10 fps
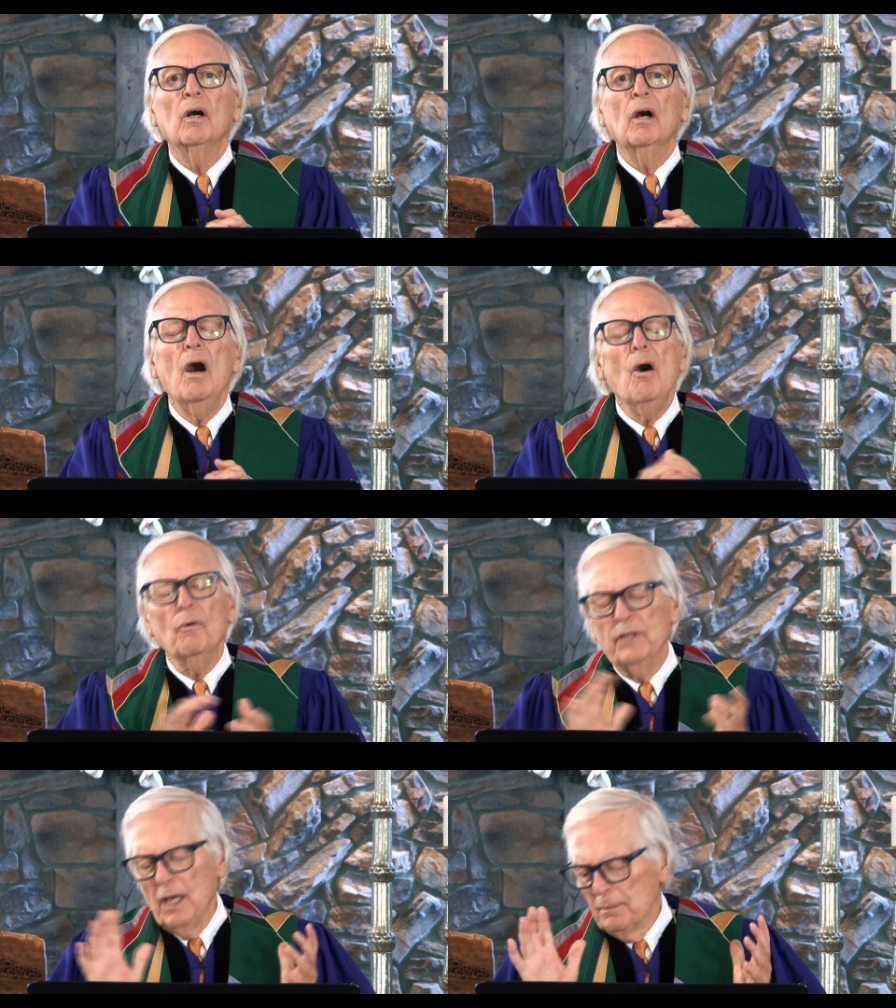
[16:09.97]
Oh,
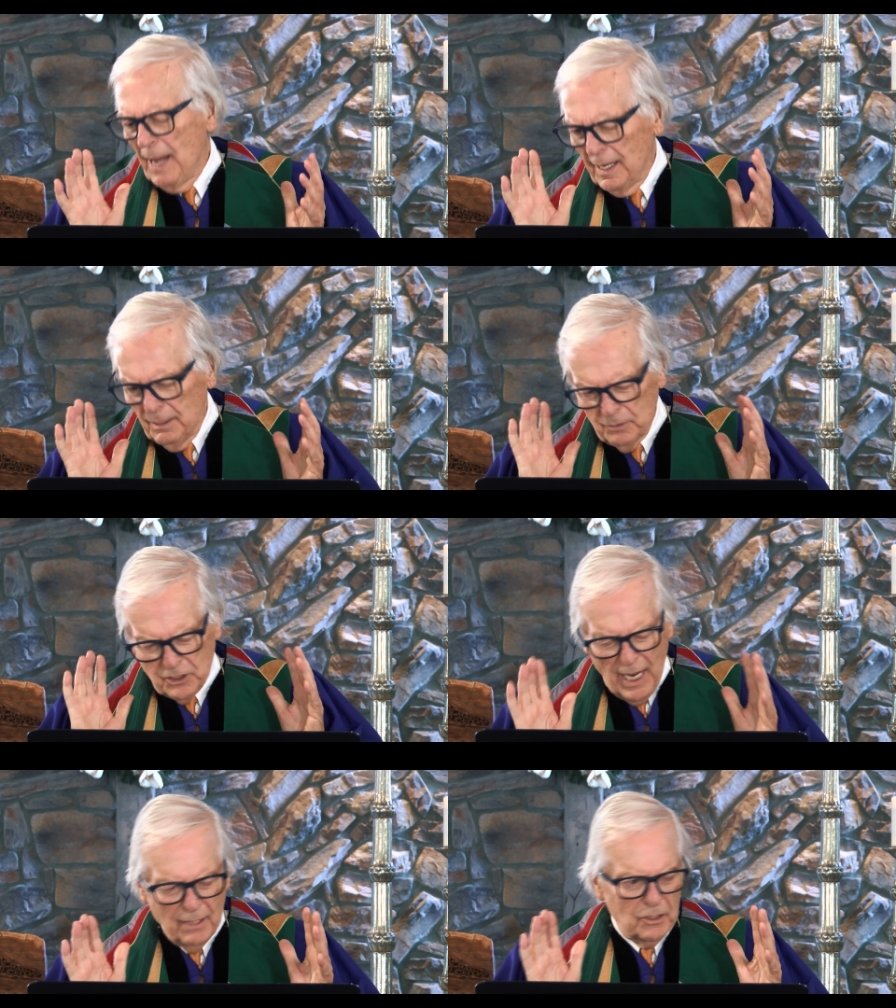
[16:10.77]
the young man, he was
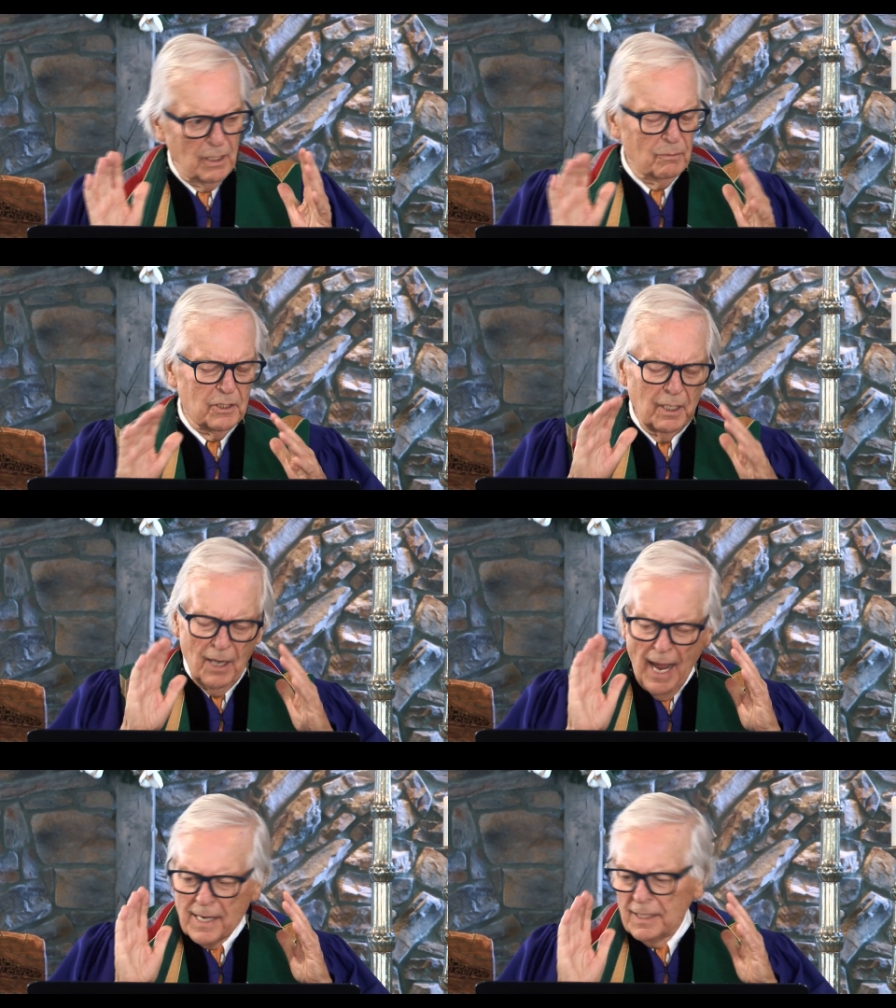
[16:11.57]
dancing, he was
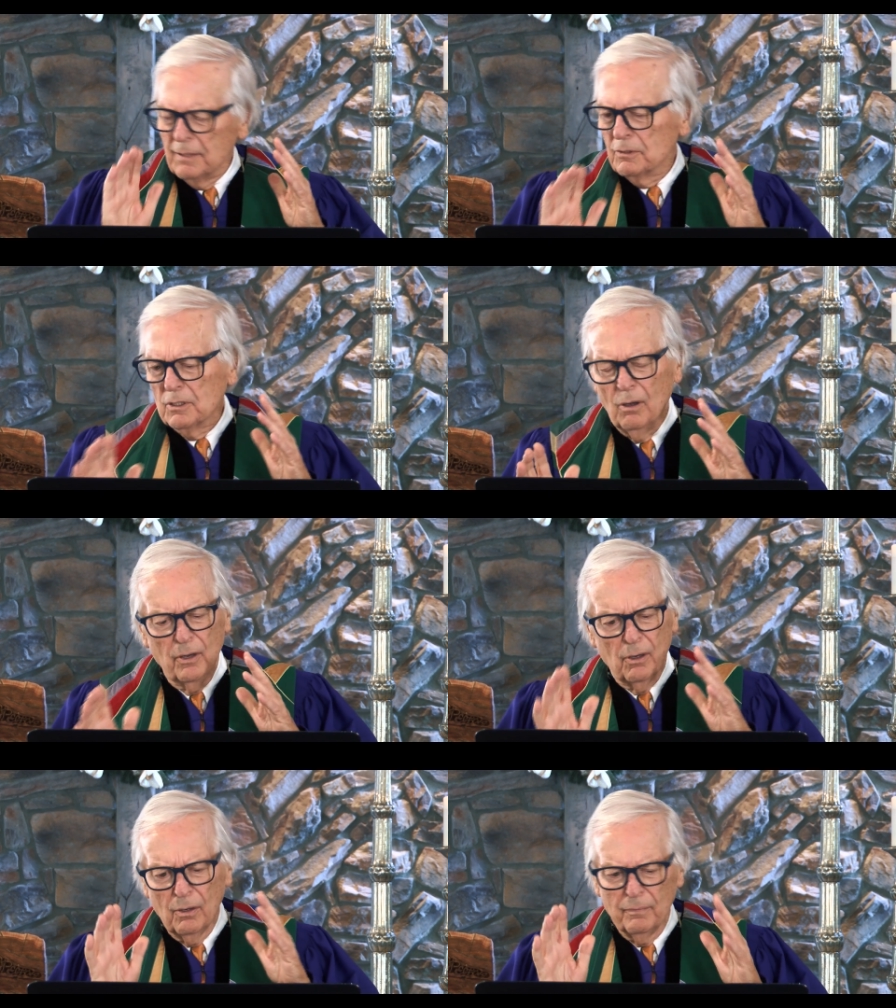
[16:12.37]
delighted, he was
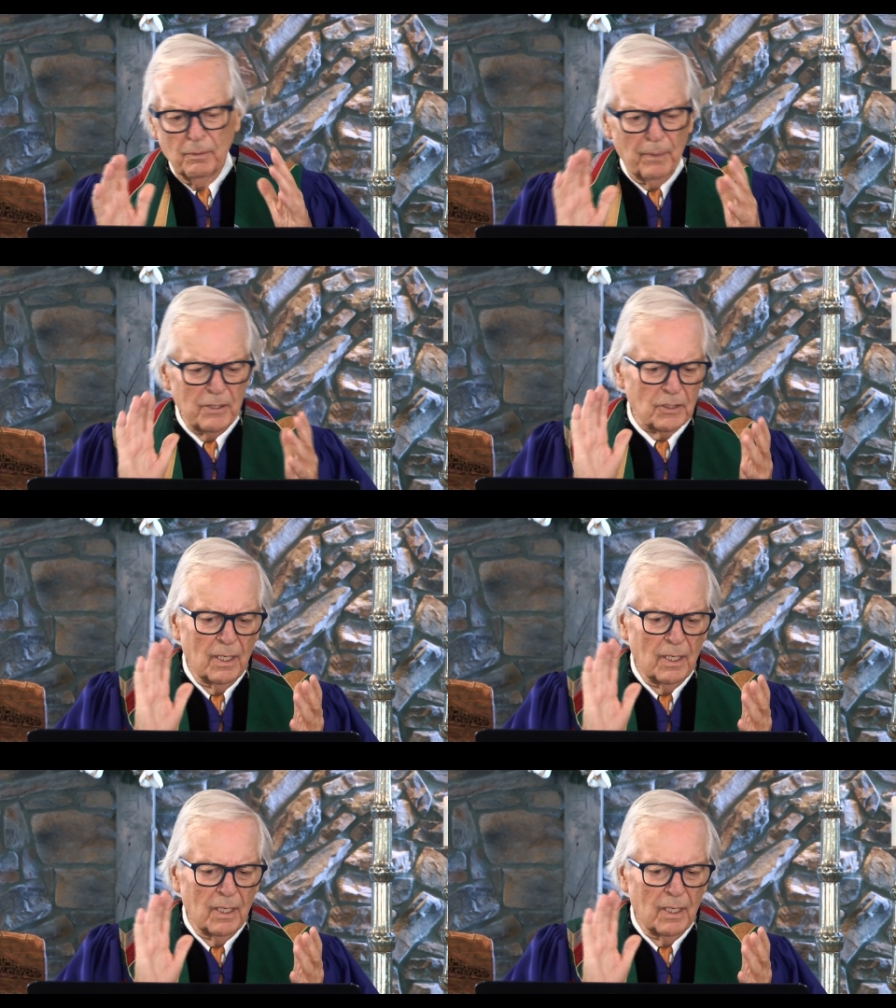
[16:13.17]
going all over the place.